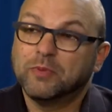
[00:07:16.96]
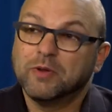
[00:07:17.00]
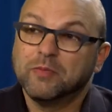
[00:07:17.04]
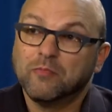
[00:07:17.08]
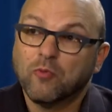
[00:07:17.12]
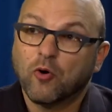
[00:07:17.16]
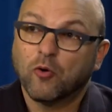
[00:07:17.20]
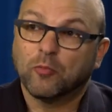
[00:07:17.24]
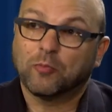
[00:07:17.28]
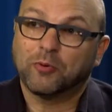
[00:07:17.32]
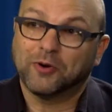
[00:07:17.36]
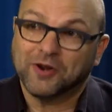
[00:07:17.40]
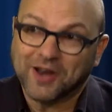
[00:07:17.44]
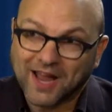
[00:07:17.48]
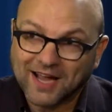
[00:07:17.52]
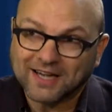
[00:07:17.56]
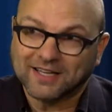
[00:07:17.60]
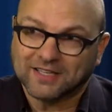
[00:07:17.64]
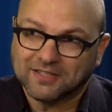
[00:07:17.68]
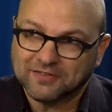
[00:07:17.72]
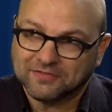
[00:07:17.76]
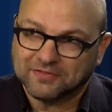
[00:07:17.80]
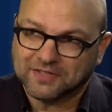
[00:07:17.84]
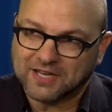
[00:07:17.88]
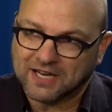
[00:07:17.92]
be more
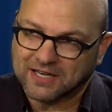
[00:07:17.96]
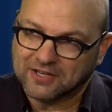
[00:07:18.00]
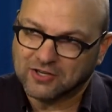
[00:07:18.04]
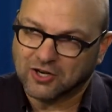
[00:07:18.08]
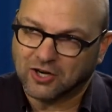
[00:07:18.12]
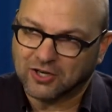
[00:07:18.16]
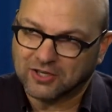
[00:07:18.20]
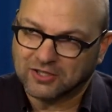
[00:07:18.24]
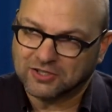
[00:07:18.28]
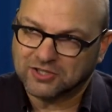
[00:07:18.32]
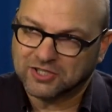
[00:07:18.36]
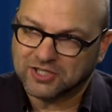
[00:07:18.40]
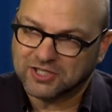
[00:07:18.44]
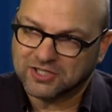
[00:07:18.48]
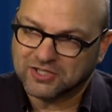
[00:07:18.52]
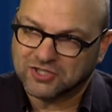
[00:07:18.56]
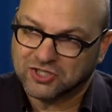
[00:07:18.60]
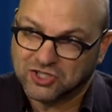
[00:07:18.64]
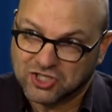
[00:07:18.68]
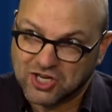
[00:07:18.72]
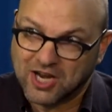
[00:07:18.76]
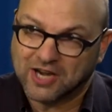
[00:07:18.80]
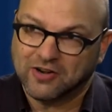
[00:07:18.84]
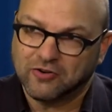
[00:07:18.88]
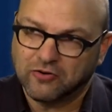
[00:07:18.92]
productive technologies
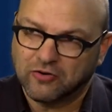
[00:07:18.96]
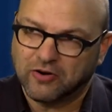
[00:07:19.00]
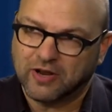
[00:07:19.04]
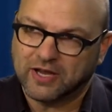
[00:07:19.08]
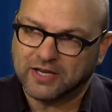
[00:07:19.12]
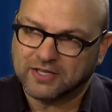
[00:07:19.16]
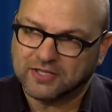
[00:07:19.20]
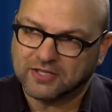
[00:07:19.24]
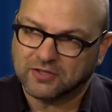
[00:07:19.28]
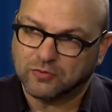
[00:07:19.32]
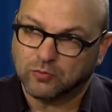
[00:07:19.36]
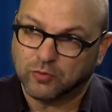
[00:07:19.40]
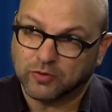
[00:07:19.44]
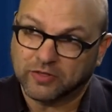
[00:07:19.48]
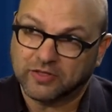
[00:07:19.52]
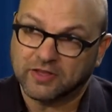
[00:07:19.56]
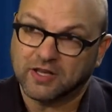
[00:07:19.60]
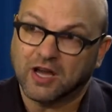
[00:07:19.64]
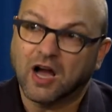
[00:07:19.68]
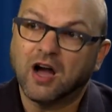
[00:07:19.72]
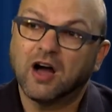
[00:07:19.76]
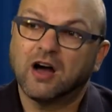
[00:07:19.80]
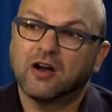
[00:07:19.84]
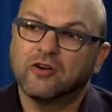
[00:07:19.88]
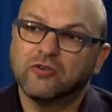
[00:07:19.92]
generated with the
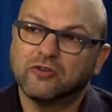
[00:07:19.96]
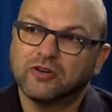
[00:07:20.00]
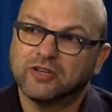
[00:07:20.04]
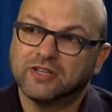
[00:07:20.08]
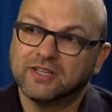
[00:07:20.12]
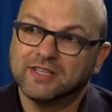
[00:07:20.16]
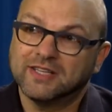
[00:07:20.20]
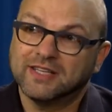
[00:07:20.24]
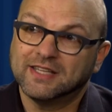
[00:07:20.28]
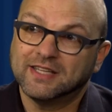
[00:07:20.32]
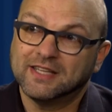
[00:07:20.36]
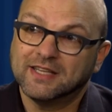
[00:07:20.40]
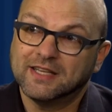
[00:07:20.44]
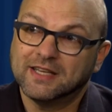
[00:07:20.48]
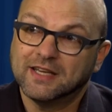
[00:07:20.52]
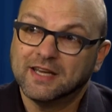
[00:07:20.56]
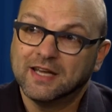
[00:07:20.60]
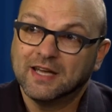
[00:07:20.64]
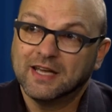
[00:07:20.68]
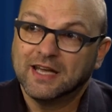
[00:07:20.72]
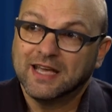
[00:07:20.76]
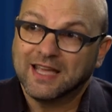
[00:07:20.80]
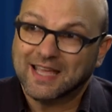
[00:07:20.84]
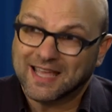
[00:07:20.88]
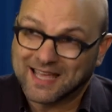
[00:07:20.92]
R&D
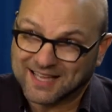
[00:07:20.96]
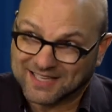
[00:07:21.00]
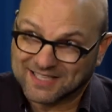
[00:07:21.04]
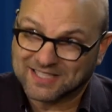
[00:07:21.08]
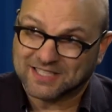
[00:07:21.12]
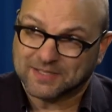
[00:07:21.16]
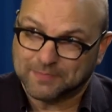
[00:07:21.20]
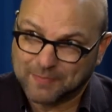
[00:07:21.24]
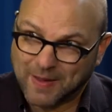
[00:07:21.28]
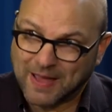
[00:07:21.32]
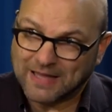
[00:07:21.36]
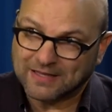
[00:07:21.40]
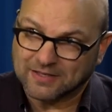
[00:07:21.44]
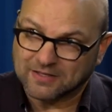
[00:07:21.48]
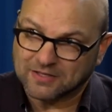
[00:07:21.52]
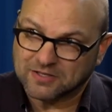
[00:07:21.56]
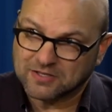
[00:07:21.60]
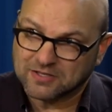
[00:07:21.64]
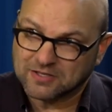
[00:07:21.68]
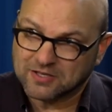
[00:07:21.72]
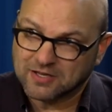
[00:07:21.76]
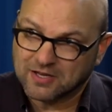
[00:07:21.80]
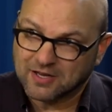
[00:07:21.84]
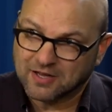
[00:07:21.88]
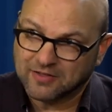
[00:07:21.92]

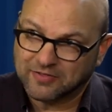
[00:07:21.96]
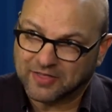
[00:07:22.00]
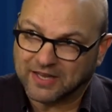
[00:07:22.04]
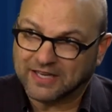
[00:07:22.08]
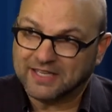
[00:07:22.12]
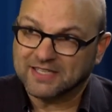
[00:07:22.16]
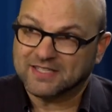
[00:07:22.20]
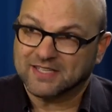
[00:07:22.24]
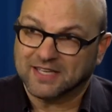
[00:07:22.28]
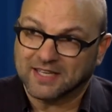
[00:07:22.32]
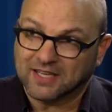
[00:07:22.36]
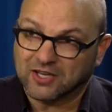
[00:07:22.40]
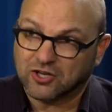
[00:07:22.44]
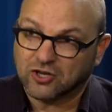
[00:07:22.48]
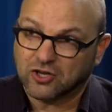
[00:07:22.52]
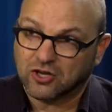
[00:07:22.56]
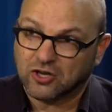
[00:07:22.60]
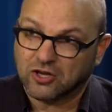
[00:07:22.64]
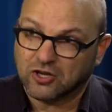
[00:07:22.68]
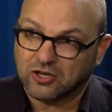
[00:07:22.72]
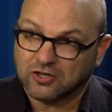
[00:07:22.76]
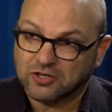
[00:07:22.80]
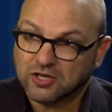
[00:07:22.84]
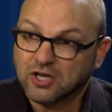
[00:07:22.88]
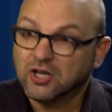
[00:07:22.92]
expense that is
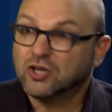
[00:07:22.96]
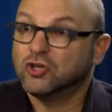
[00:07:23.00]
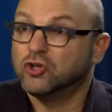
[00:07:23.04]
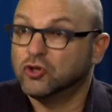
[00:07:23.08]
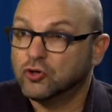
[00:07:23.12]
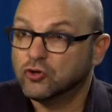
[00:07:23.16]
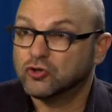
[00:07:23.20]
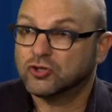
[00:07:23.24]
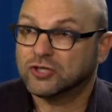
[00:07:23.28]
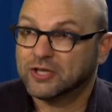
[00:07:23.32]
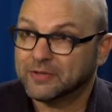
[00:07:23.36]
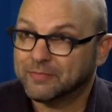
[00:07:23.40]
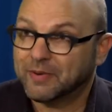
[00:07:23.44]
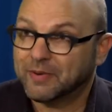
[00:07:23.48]
incurred usually